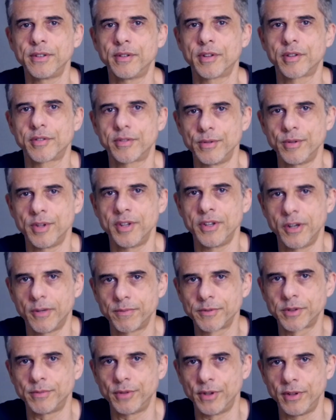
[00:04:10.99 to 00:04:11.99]
you through the
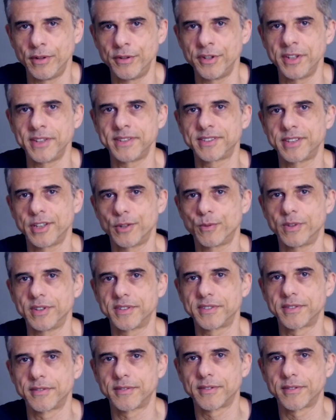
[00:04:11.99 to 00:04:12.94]
optimal learning sequence.